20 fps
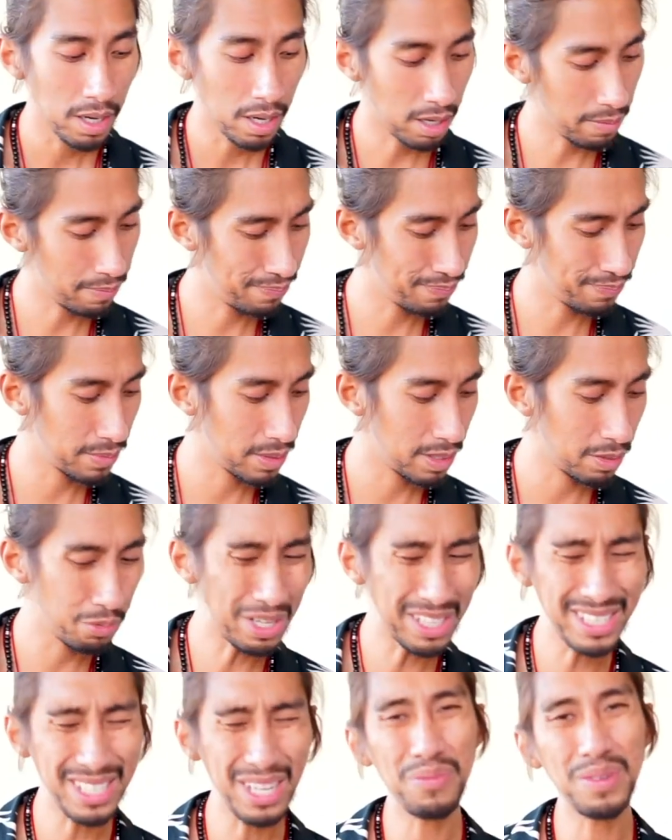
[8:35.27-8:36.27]
Um,
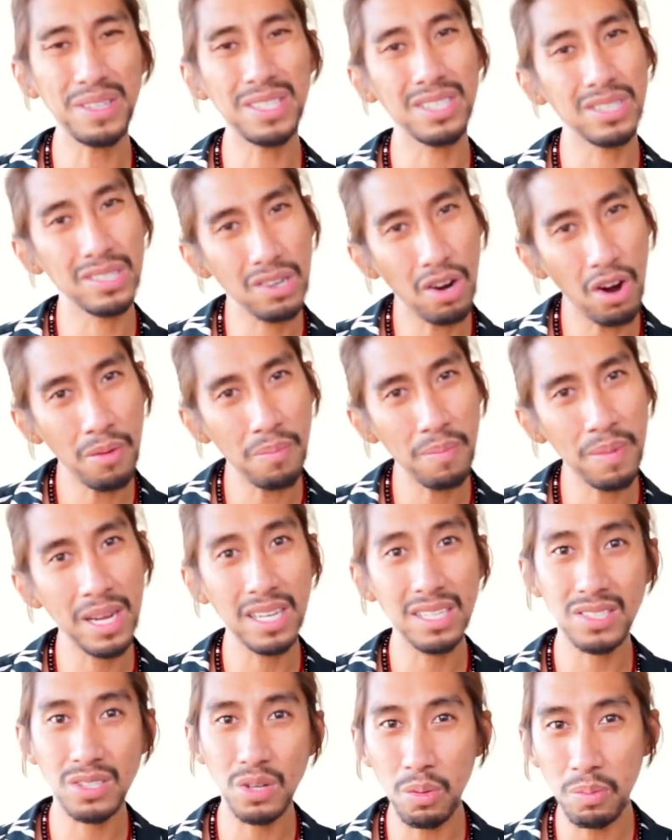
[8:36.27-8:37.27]
we'll see if it's
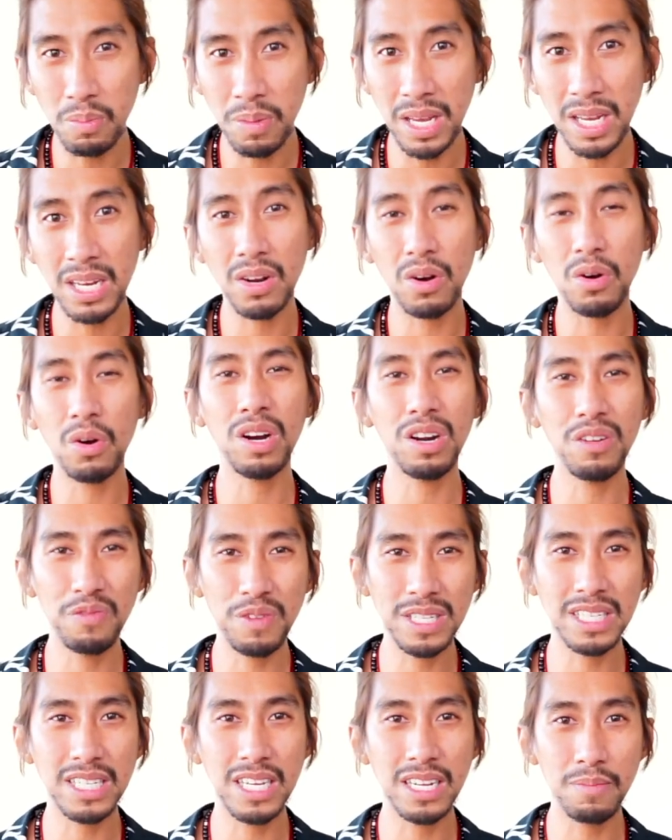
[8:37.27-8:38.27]
karmic, soulmate, or if
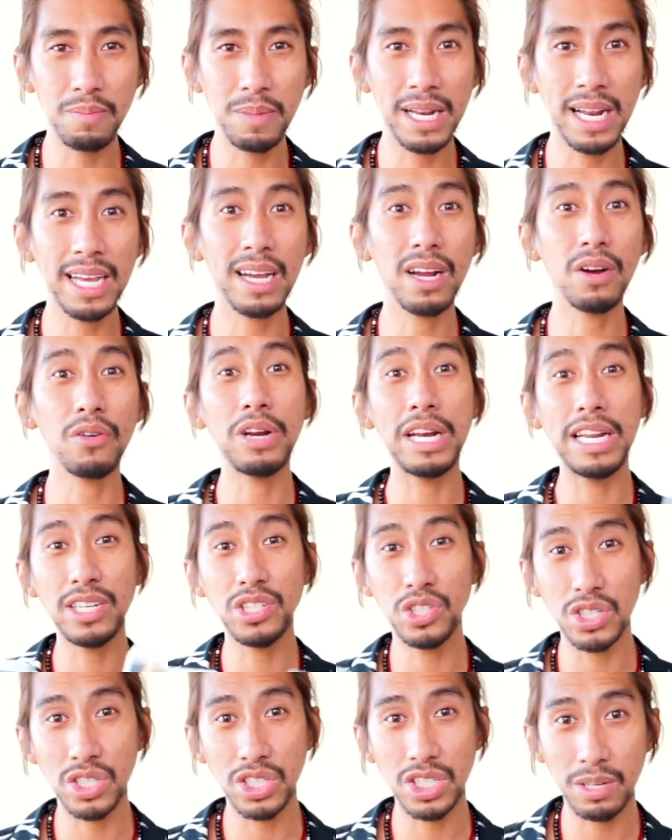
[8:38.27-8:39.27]
it's gonna be like
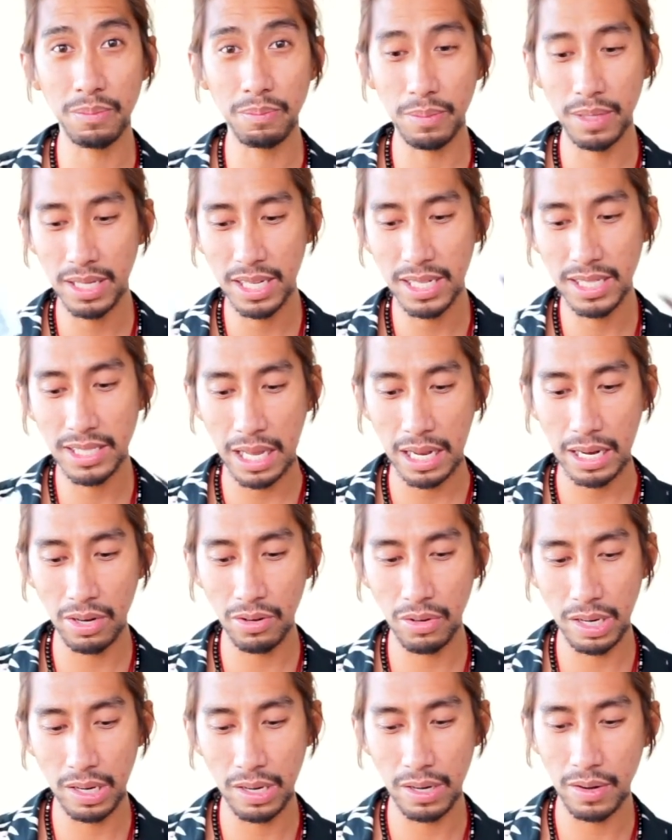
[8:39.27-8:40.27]
relationship in extended
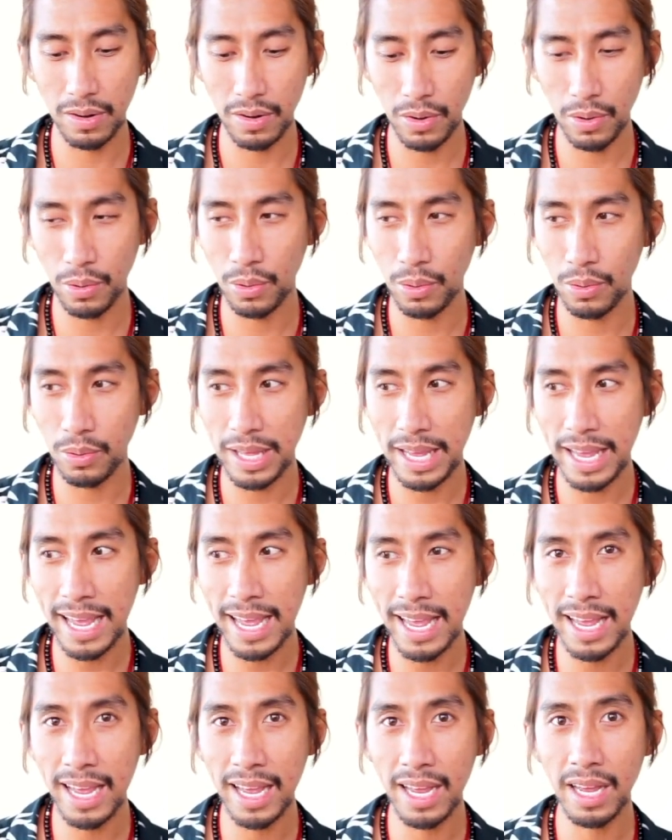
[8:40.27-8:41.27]
read.
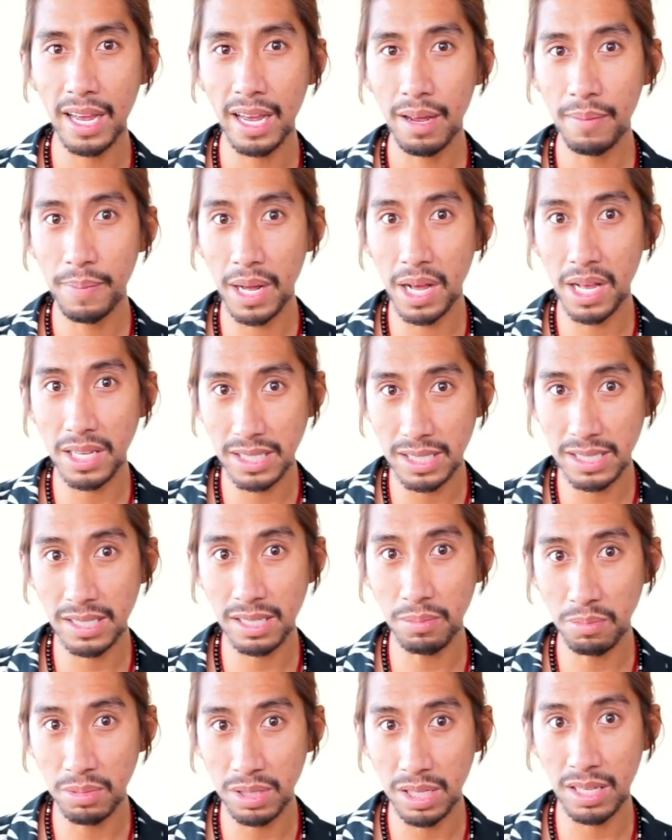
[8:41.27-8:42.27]
Okay, because this is
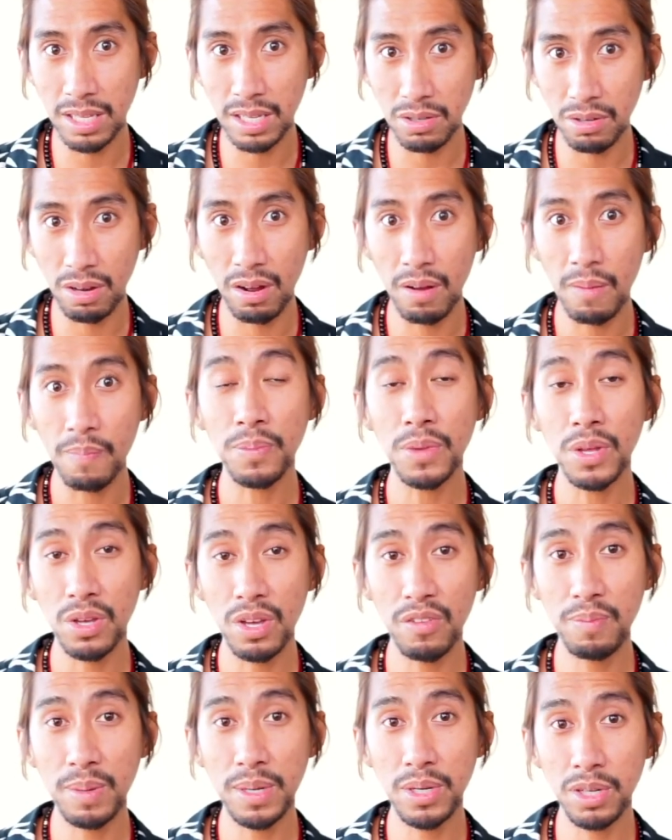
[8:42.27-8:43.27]
something that you have,
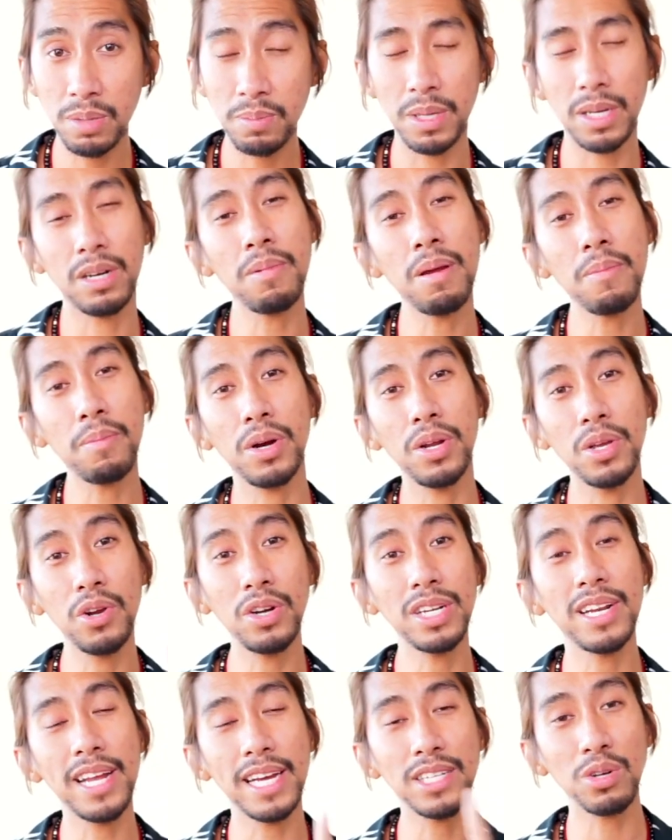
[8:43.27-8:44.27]
you have been dreaming. Remember, you're
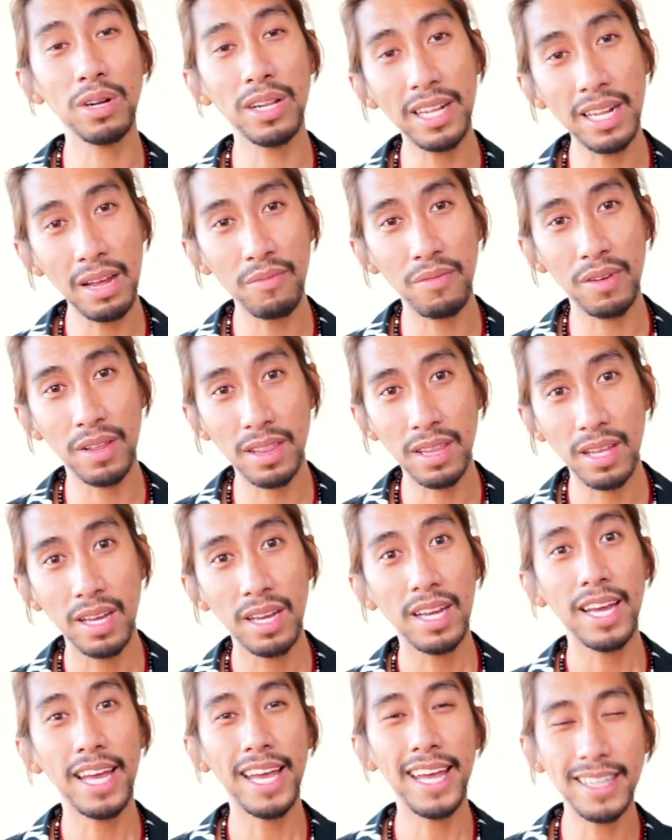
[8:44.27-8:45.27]
the natural 11th.
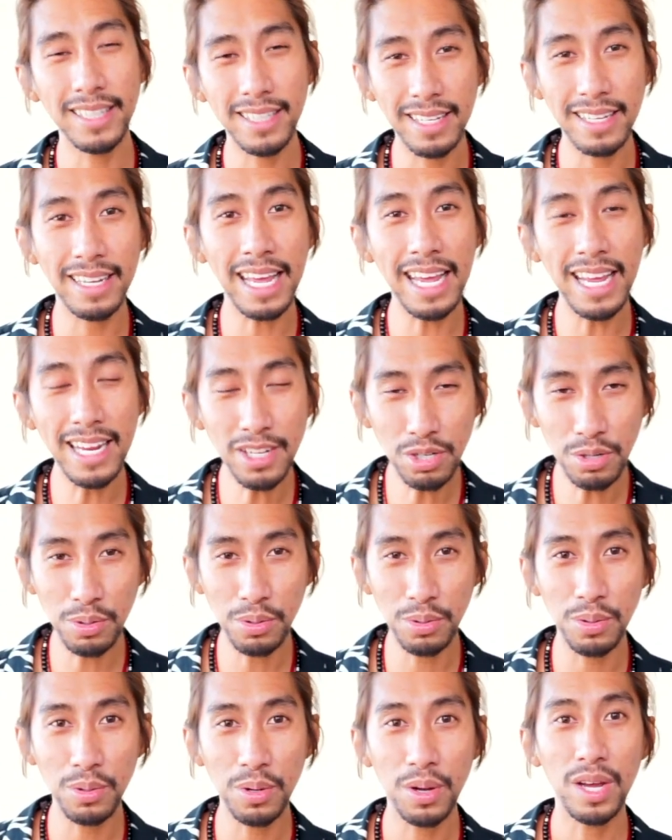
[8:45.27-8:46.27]
And
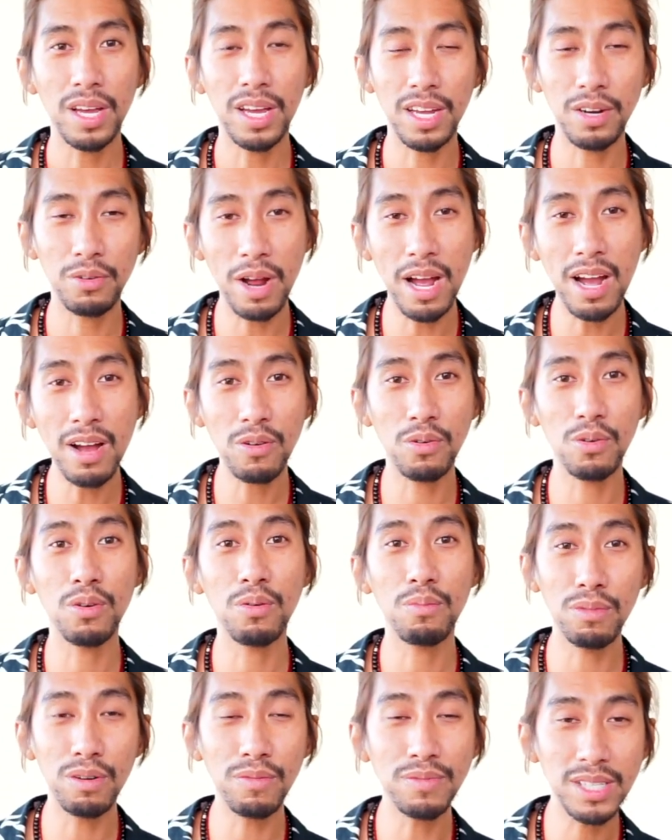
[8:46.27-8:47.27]
Ketu and
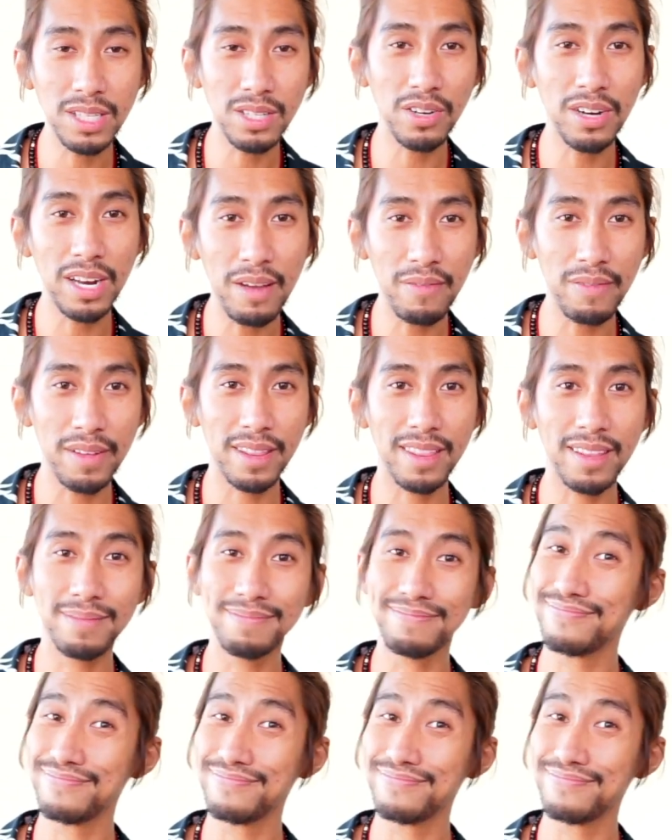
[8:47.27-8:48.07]
Rahu moves into your 11th.